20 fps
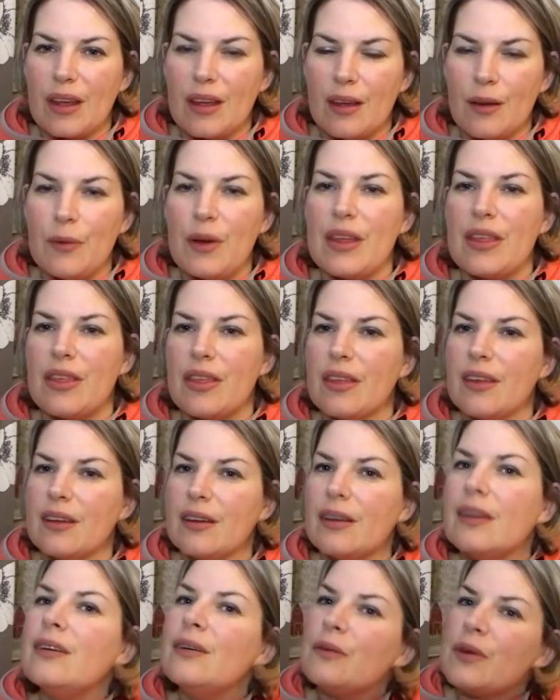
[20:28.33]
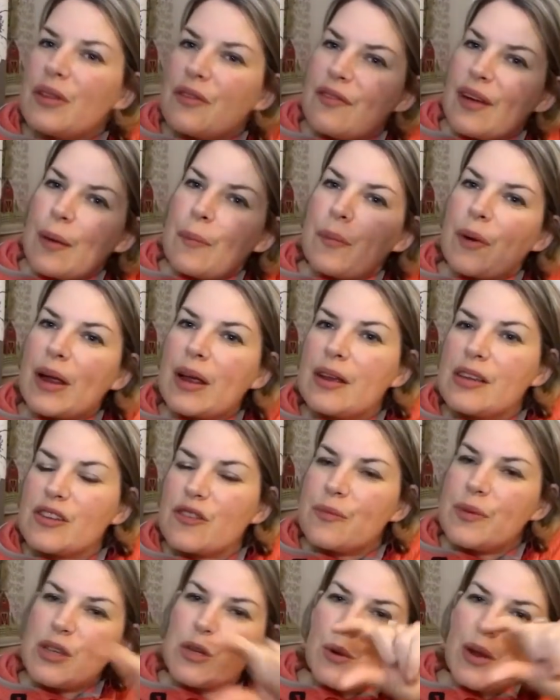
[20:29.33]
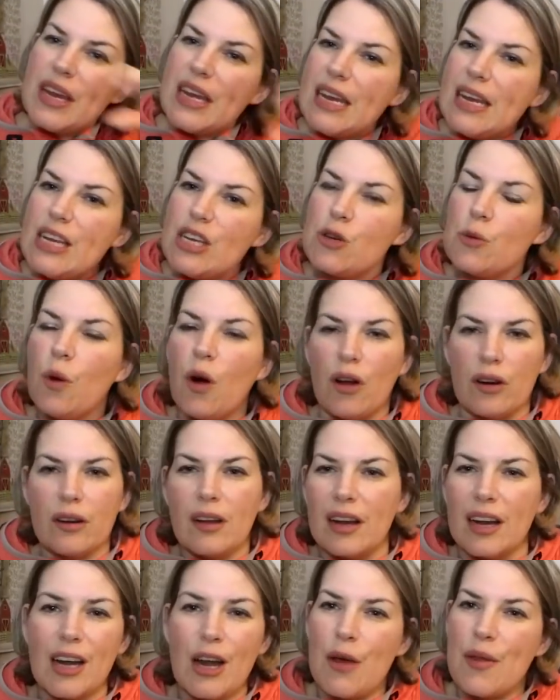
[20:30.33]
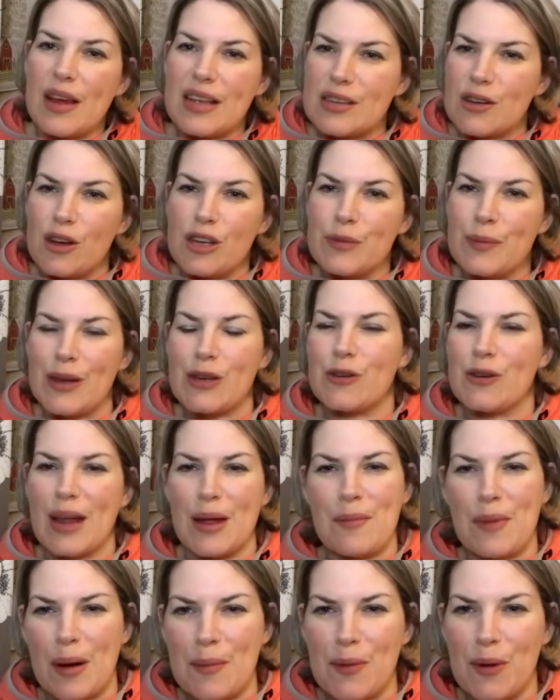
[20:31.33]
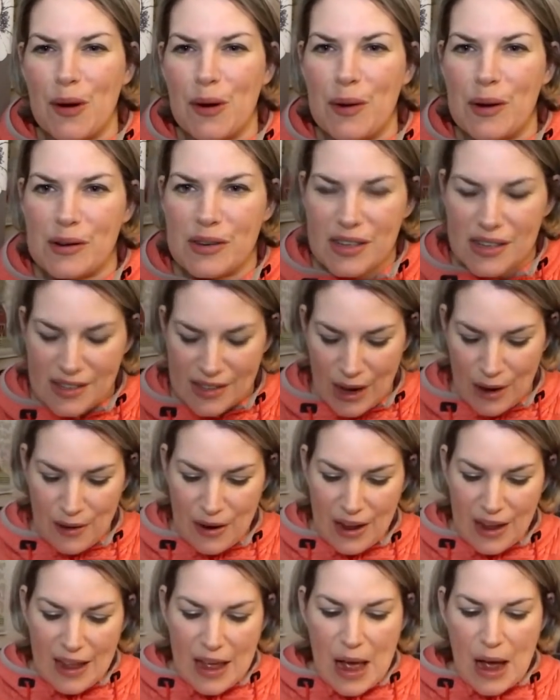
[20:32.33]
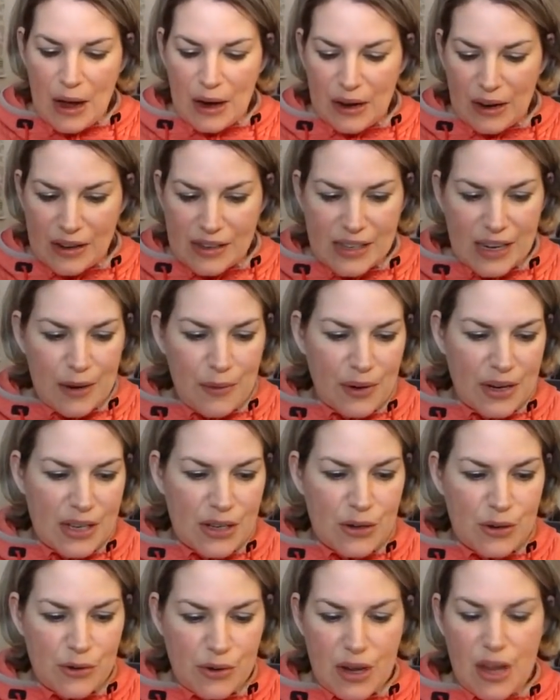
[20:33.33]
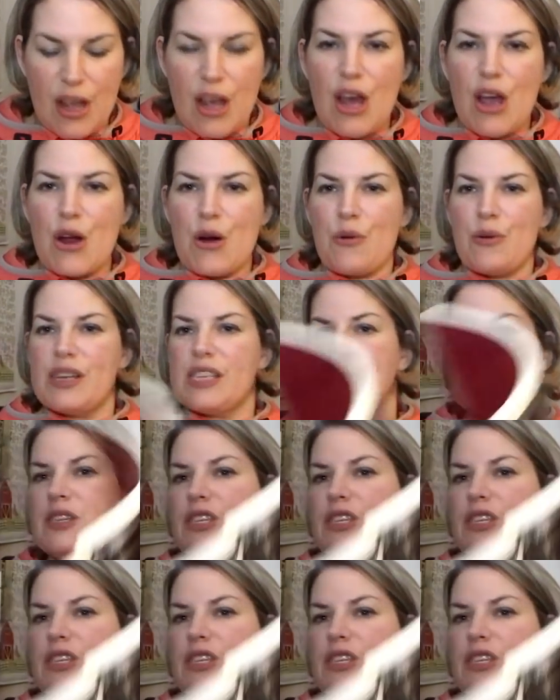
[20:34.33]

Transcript: with fabric sort of between each one. And I know that's got a special name, but I'm not a quilter, so I can't tell you what it's called. Christmas